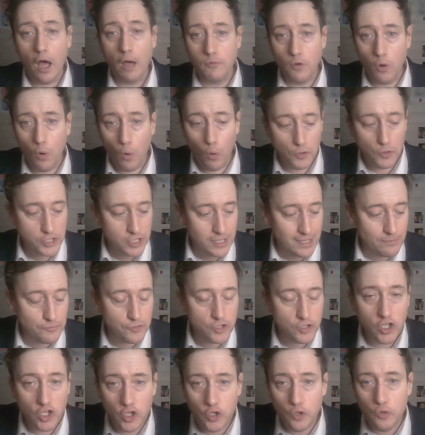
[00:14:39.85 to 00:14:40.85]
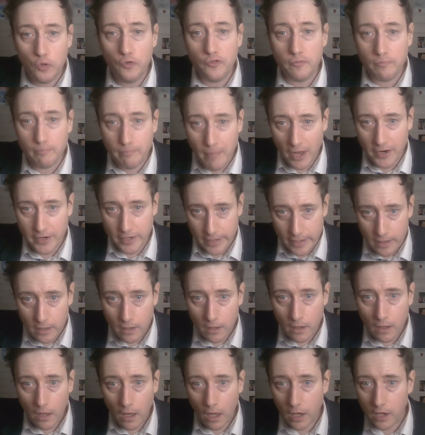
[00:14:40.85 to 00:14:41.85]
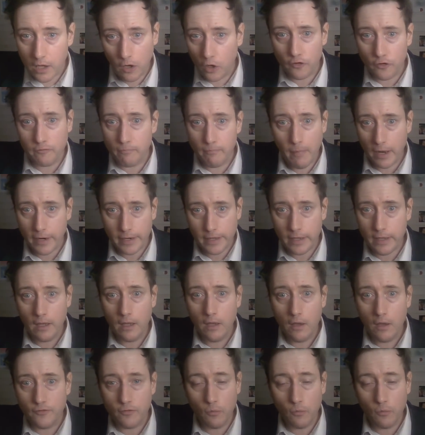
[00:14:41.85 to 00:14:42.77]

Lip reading: causing them to lose money, a lot of money,